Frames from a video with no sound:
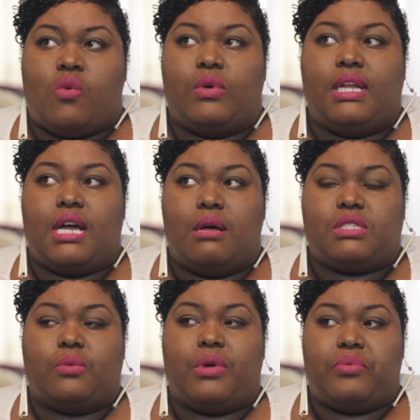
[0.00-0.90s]

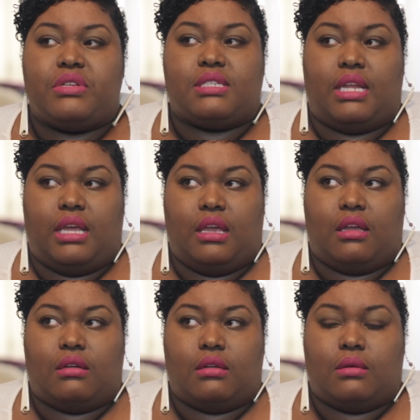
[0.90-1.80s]

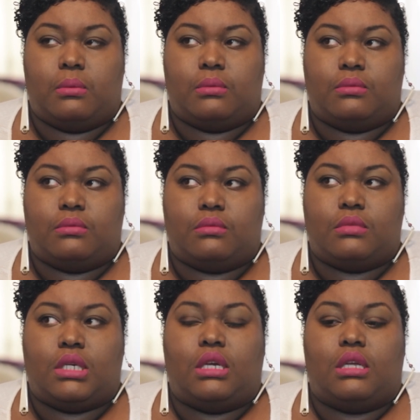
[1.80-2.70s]
representing
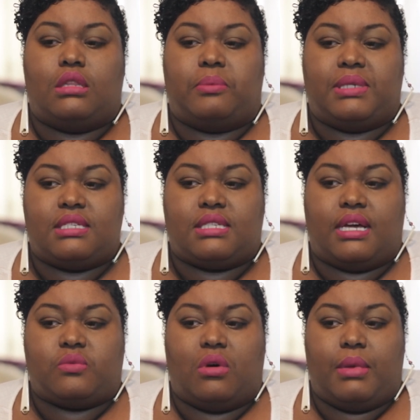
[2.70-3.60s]
the plus
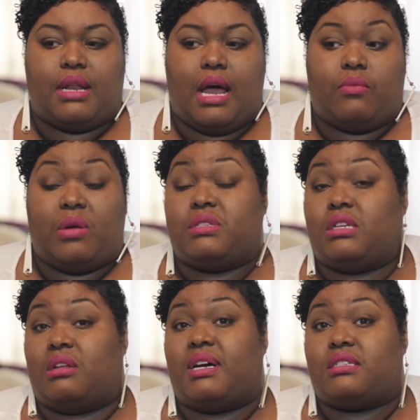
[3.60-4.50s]
size woman, I'm
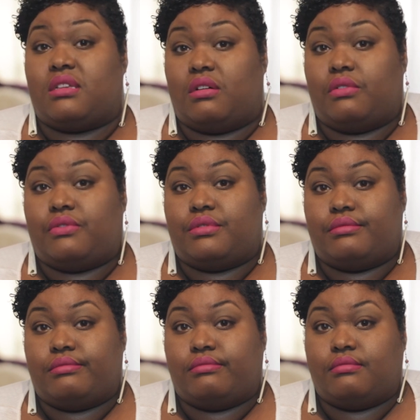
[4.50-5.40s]
representing myself.
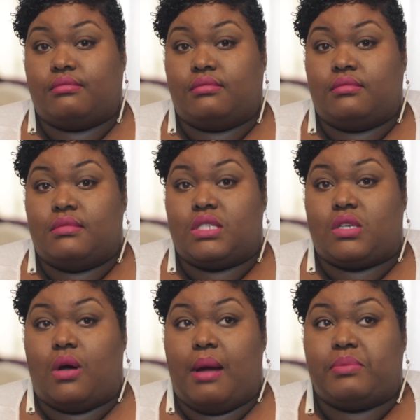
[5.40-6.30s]

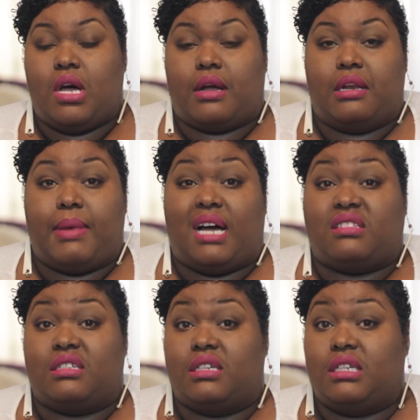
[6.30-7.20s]
So I'm talking
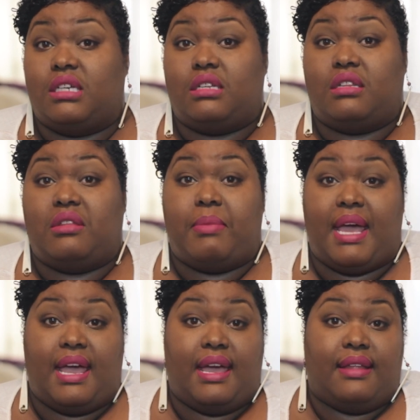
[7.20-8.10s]
about the good, the
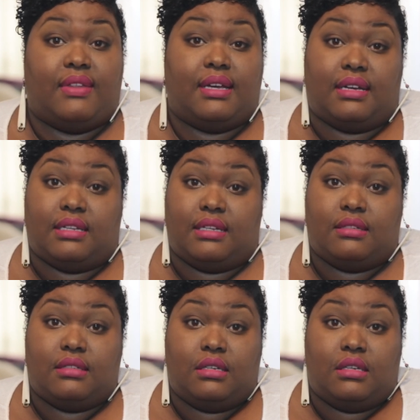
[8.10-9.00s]
bad, the ugly,
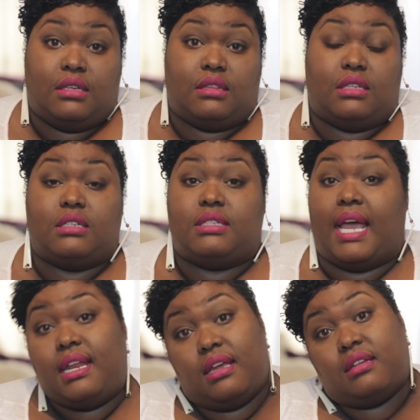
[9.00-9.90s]
the
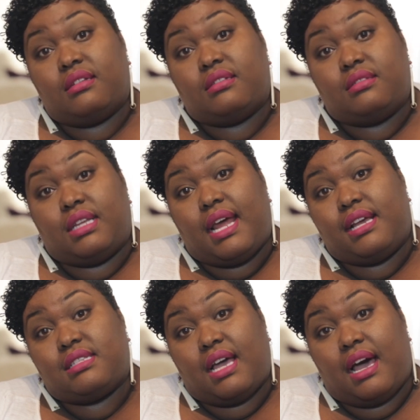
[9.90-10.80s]
dating the
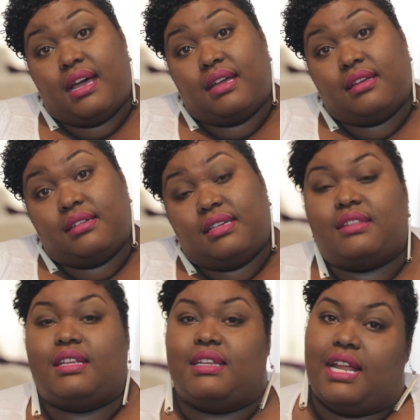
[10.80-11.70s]
nice guy,
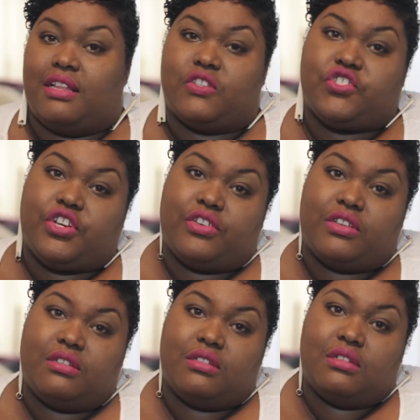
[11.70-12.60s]
the dating the jerk,